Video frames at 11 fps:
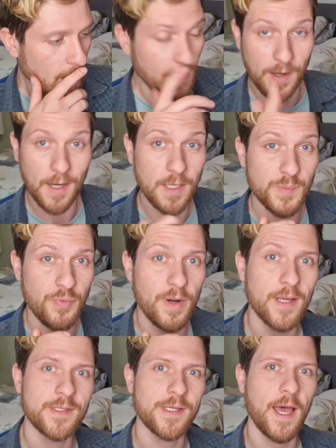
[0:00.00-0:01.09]
The last
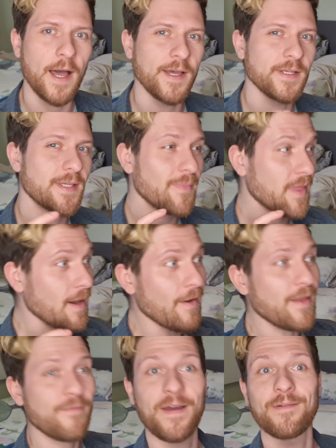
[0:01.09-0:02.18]
product, something I
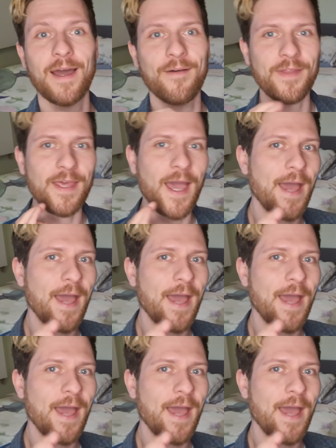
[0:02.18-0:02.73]
only found out at the